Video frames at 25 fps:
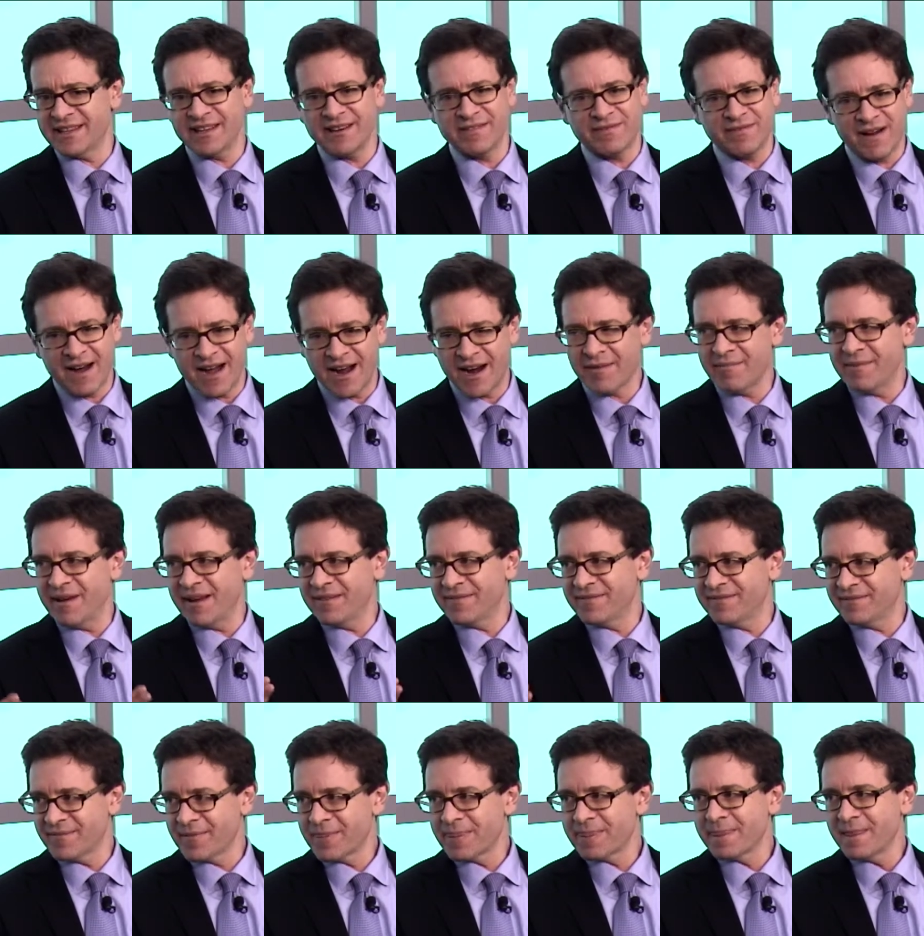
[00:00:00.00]
environment. Gun
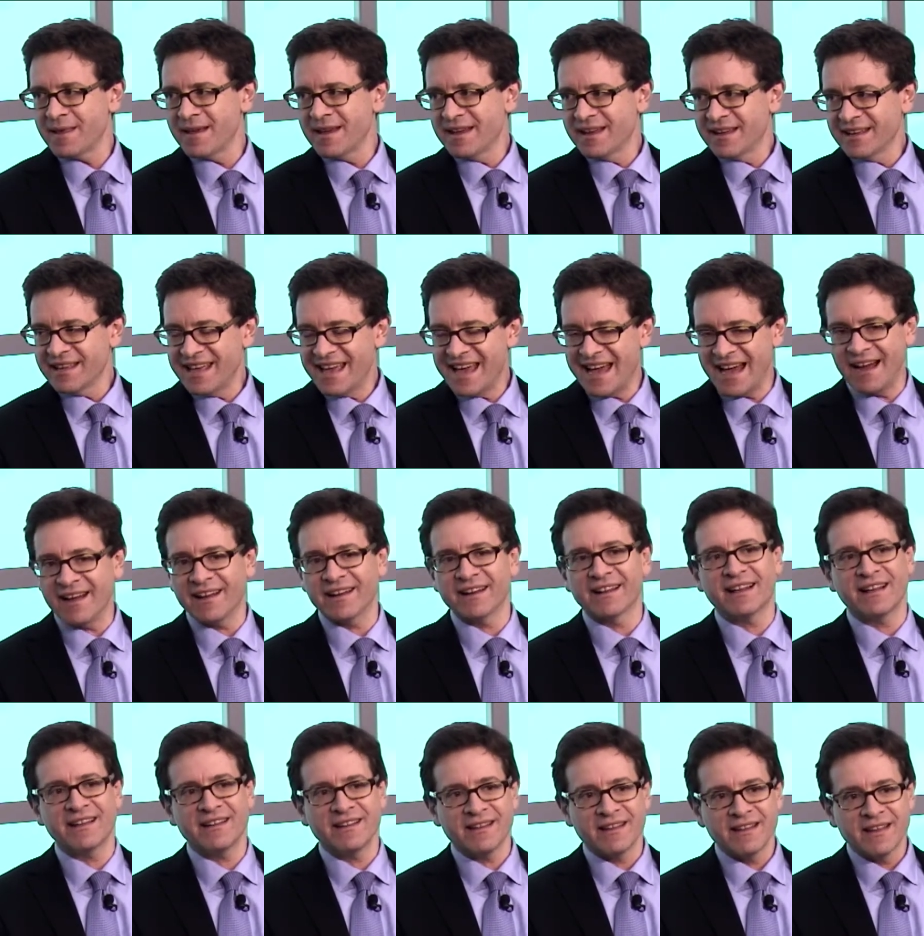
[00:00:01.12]
control after
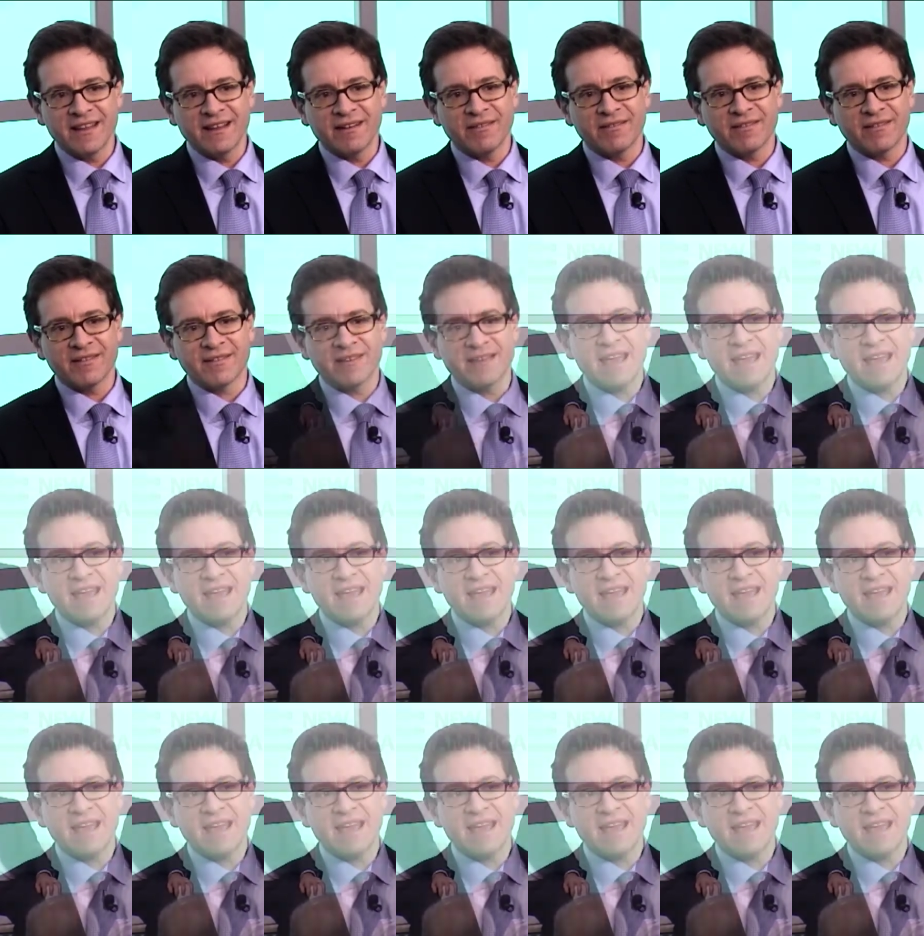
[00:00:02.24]
Robert Kennedy is